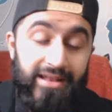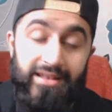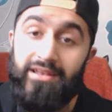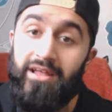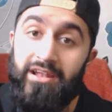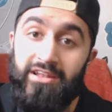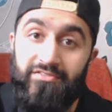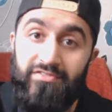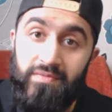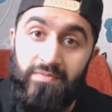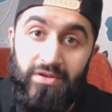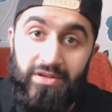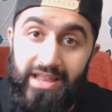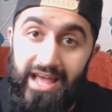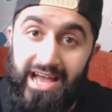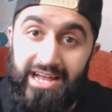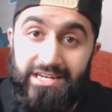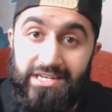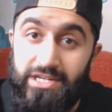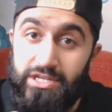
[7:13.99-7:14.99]
None of them
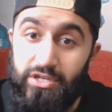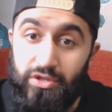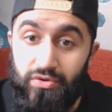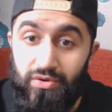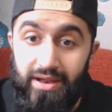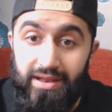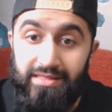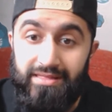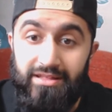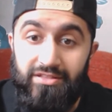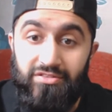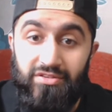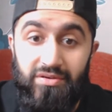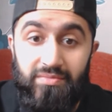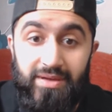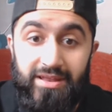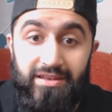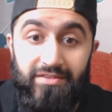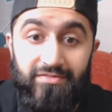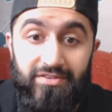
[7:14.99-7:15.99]
could actually do anything to
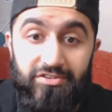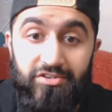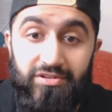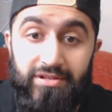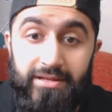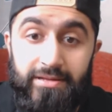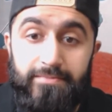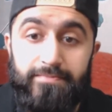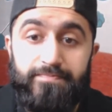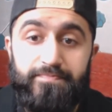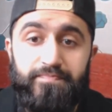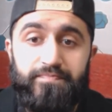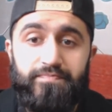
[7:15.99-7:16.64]
him individually.